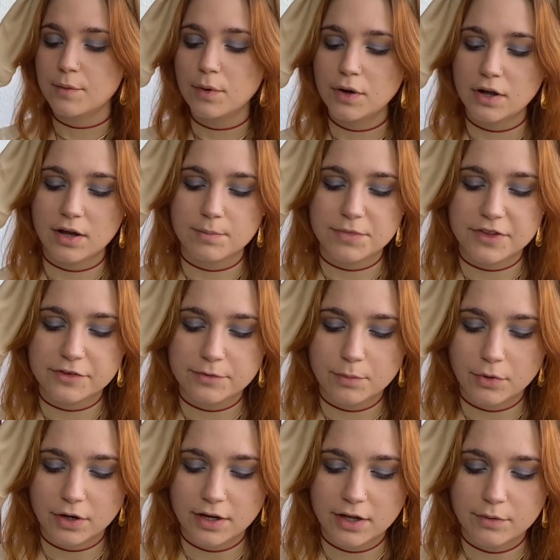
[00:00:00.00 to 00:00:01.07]
woke up this
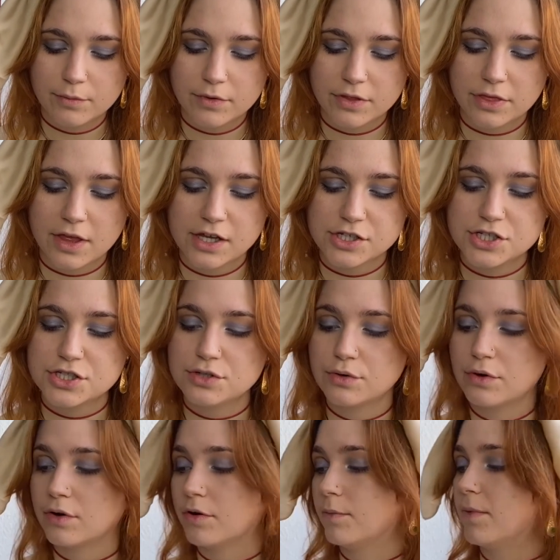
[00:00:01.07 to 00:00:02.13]
morning with
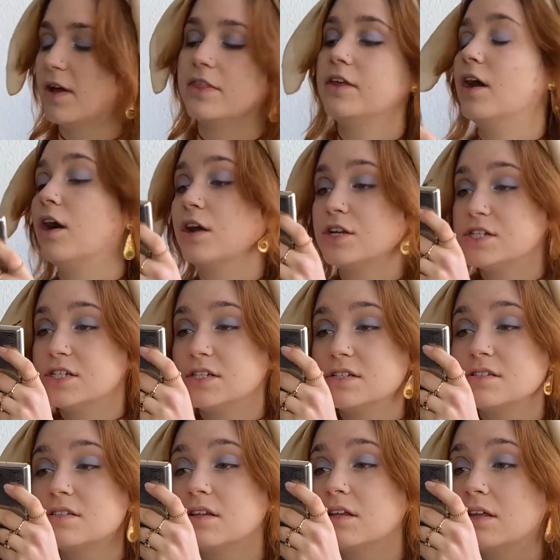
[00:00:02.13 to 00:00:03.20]
Sugar by the
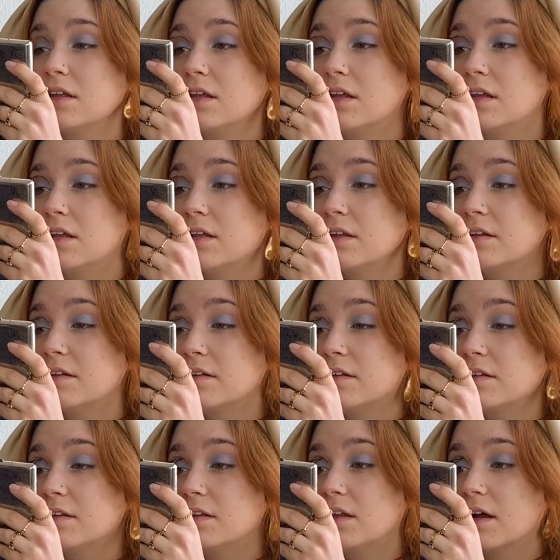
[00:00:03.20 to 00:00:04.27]
Archies
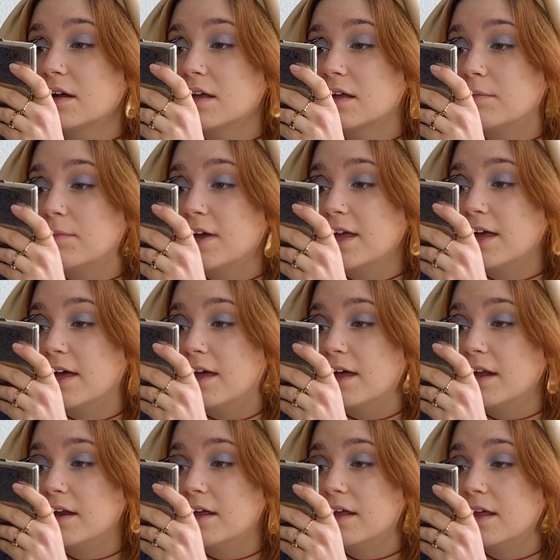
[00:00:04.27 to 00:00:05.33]
stuck in my
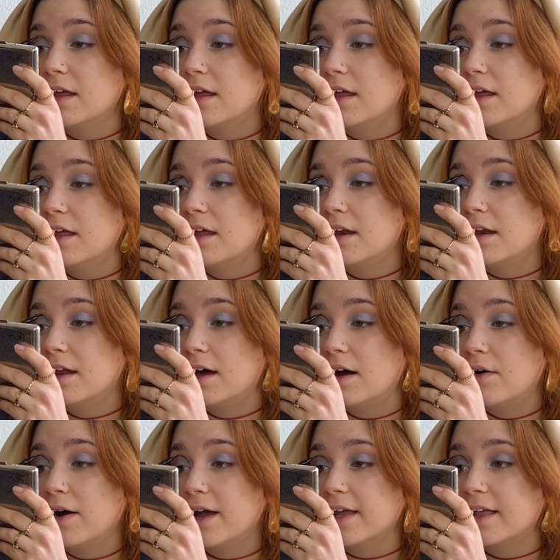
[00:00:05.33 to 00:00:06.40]
head, and
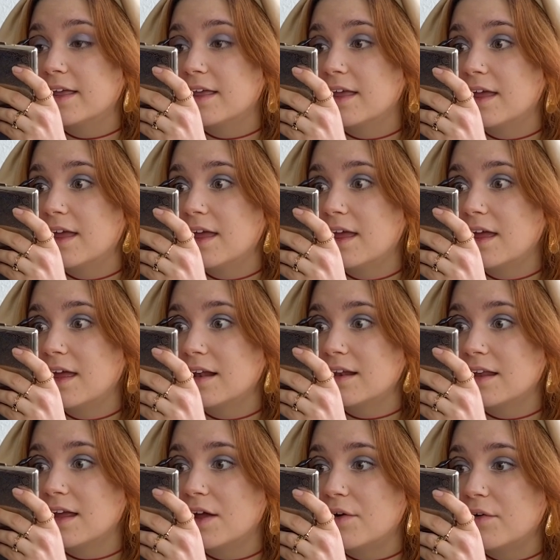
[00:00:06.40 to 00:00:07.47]
now I can't
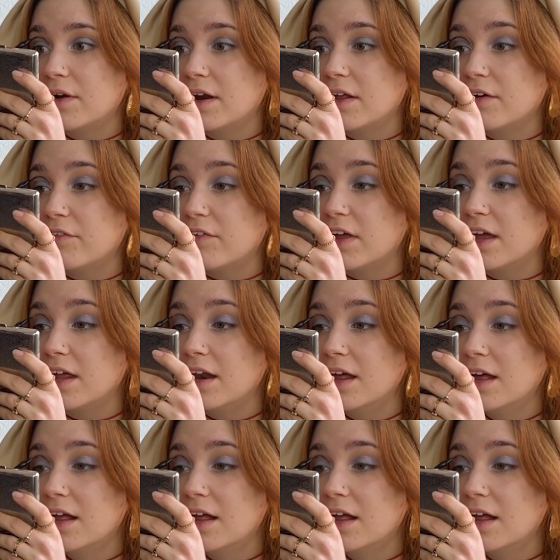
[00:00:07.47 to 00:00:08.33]
get rid of it.